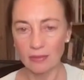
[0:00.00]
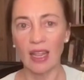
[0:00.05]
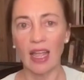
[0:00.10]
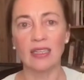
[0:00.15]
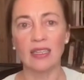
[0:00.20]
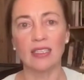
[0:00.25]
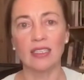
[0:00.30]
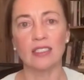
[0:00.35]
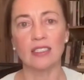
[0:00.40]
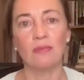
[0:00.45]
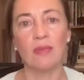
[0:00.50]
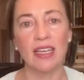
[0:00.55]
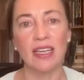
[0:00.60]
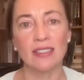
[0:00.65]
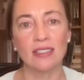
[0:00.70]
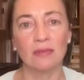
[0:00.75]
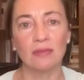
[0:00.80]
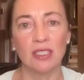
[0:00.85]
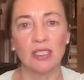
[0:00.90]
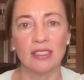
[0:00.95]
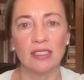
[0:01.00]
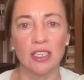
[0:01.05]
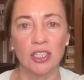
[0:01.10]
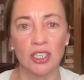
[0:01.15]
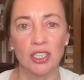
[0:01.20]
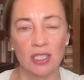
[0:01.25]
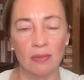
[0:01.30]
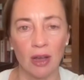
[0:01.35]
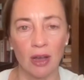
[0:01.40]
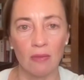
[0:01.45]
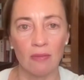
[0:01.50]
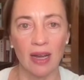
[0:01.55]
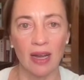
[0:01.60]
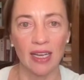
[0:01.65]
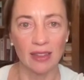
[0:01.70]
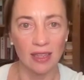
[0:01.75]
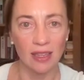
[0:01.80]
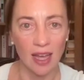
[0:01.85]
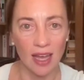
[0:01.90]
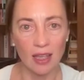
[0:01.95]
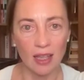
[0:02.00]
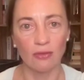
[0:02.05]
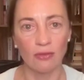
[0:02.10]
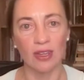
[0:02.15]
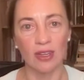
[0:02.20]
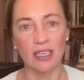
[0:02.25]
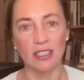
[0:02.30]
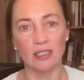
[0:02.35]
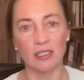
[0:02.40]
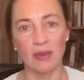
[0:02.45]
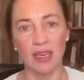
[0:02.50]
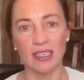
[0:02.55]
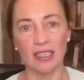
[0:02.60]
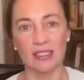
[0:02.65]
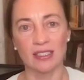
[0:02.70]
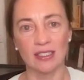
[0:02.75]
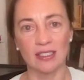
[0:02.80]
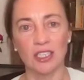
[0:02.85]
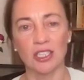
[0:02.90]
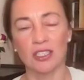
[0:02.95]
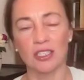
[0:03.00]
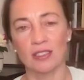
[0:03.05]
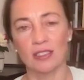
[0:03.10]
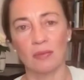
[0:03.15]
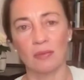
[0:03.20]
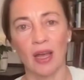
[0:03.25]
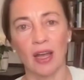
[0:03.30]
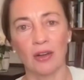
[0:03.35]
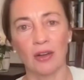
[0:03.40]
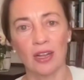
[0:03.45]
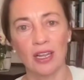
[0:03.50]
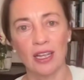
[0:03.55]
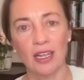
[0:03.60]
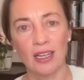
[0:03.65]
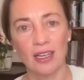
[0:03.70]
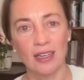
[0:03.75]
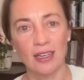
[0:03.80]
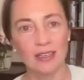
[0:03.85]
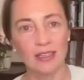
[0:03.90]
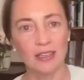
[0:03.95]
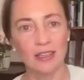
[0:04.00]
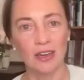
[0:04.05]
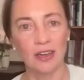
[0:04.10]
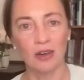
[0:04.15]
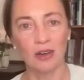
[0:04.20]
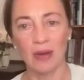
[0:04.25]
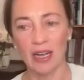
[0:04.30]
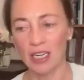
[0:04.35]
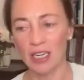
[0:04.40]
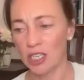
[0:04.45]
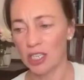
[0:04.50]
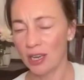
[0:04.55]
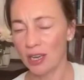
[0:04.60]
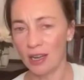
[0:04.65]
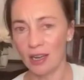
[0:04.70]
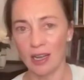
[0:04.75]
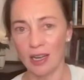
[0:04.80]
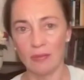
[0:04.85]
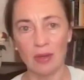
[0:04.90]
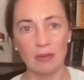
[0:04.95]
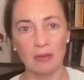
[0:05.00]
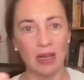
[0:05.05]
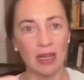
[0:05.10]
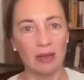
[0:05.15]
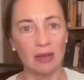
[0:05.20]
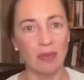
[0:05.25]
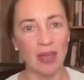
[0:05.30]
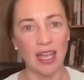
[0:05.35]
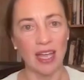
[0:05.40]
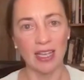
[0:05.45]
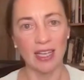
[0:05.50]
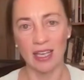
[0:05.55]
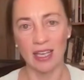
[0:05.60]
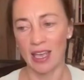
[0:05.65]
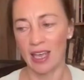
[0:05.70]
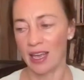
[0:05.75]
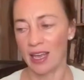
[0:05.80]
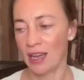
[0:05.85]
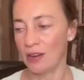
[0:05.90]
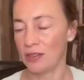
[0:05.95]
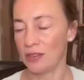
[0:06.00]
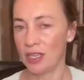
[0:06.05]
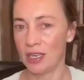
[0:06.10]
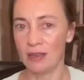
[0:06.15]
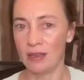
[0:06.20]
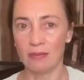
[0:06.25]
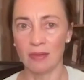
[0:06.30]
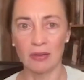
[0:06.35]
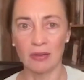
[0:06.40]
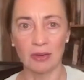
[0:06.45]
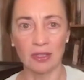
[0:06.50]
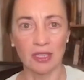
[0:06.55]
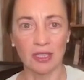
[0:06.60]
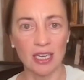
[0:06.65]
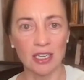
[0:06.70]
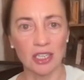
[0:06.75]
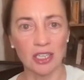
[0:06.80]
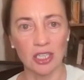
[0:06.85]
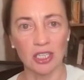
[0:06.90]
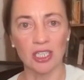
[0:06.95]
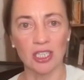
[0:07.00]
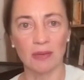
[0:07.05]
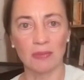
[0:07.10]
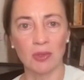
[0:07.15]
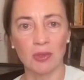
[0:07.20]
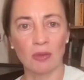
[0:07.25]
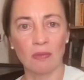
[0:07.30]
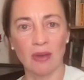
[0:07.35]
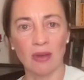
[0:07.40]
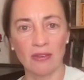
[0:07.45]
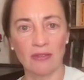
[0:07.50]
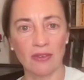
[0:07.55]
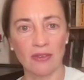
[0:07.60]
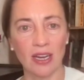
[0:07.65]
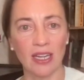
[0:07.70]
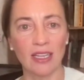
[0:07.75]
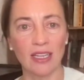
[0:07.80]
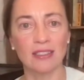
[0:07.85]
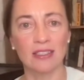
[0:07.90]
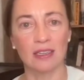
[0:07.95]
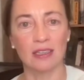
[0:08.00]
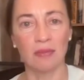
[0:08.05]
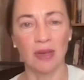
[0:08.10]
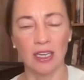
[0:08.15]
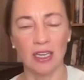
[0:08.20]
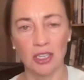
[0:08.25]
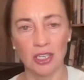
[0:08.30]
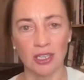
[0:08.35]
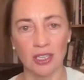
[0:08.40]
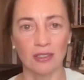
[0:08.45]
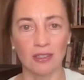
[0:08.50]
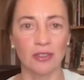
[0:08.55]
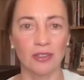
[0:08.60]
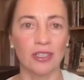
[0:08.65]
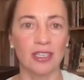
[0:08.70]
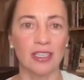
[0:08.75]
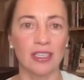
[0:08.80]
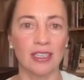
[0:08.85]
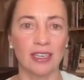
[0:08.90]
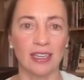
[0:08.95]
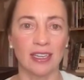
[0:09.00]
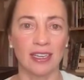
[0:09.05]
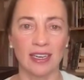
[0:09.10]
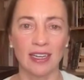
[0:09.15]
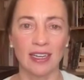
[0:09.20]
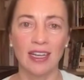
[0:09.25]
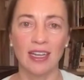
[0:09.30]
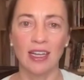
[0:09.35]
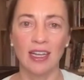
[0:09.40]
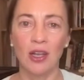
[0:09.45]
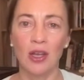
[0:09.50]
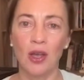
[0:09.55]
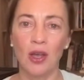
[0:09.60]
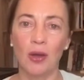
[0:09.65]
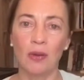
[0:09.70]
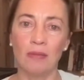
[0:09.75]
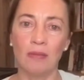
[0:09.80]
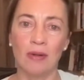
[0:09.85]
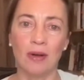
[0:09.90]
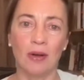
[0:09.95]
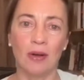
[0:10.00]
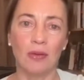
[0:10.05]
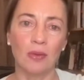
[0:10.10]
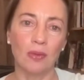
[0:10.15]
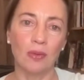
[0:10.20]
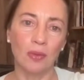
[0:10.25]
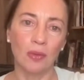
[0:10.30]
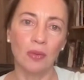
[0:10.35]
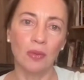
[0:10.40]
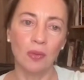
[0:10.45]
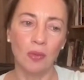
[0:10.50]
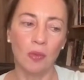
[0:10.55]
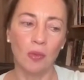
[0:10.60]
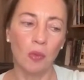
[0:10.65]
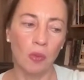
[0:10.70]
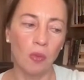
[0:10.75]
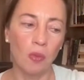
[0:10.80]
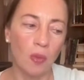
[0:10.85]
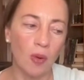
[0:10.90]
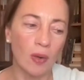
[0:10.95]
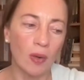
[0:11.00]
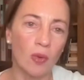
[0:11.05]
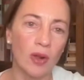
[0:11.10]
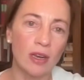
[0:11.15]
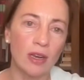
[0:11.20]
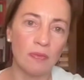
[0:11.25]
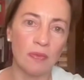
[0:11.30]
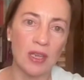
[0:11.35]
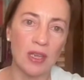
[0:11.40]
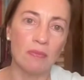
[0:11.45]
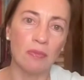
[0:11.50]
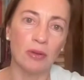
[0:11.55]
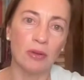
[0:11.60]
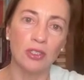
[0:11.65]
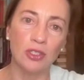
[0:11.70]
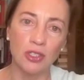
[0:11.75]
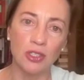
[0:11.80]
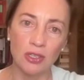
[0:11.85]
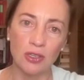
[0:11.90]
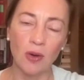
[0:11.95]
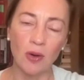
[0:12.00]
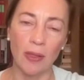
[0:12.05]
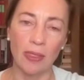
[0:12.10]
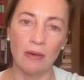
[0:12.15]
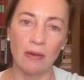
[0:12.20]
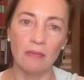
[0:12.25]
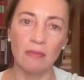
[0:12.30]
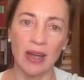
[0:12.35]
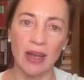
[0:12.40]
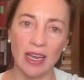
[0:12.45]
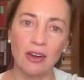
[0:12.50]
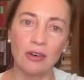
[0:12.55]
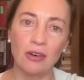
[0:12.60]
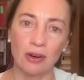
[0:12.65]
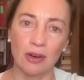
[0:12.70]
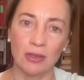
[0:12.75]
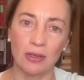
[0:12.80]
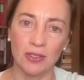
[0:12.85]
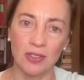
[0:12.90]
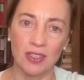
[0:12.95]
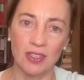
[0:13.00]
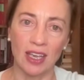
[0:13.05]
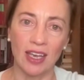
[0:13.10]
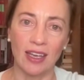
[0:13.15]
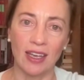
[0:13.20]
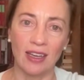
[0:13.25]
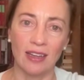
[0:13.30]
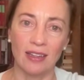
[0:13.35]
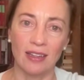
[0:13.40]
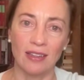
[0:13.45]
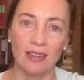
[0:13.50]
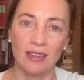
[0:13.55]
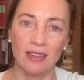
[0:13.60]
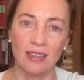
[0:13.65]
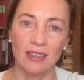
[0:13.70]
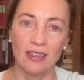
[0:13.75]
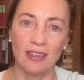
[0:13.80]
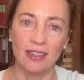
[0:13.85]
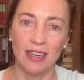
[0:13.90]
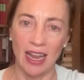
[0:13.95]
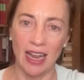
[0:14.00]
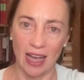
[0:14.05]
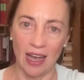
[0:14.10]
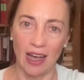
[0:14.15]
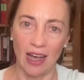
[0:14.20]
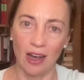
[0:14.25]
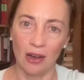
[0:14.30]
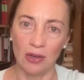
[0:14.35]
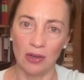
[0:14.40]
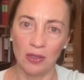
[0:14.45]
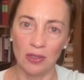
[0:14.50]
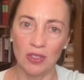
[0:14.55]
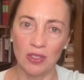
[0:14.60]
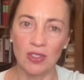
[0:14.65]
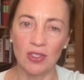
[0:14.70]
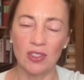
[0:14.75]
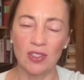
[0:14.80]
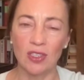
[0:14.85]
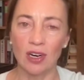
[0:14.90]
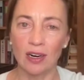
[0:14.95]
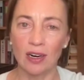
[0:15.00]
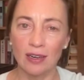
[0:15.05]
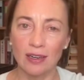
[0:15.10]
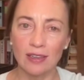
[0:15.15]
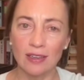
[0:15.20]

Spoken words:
I need to make some decisions about my life. I need to make decisions about, you know, my job and my bank account and my relationships with my friends and my children. And what do people do on the micro scale now to start